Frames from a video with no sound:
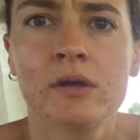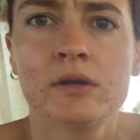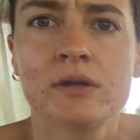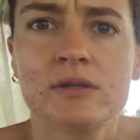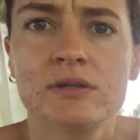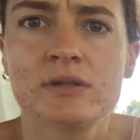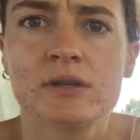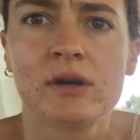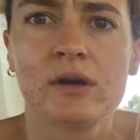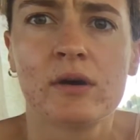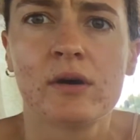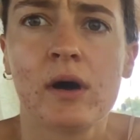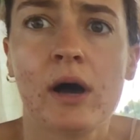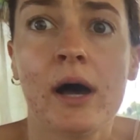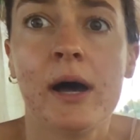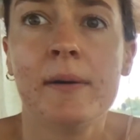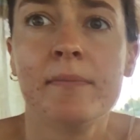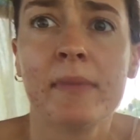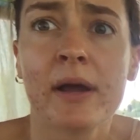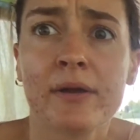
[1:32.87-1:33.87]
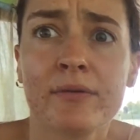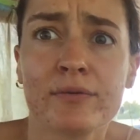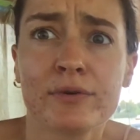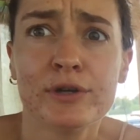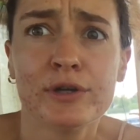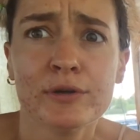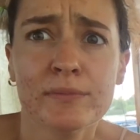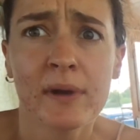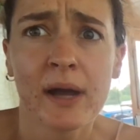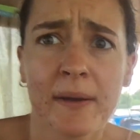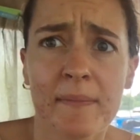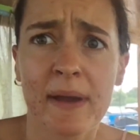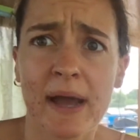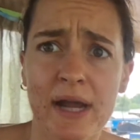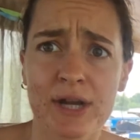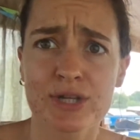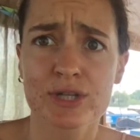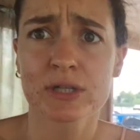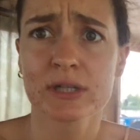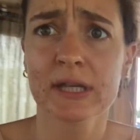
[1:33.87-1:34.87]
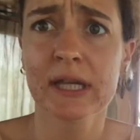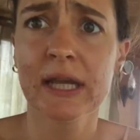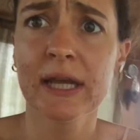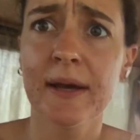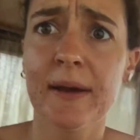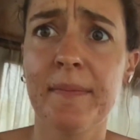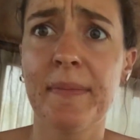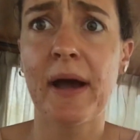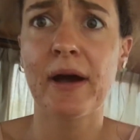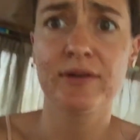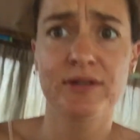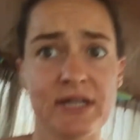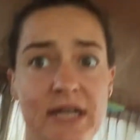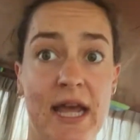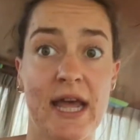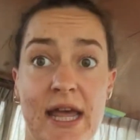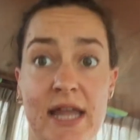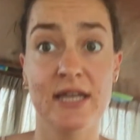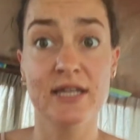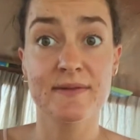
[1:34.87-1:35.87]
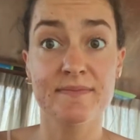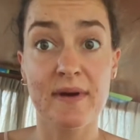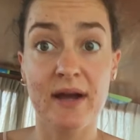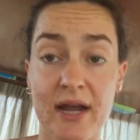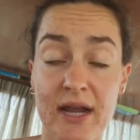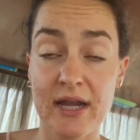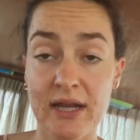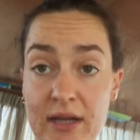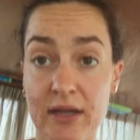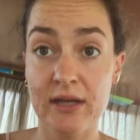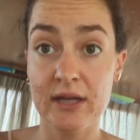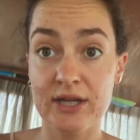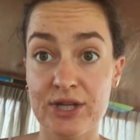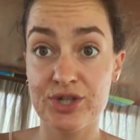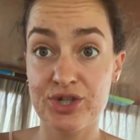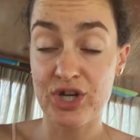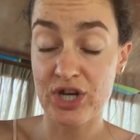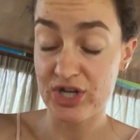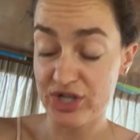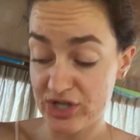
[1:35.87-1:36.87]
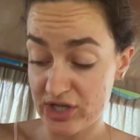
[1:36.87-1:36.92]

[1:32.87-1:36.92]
So, my room, I'm actually about to end my exchange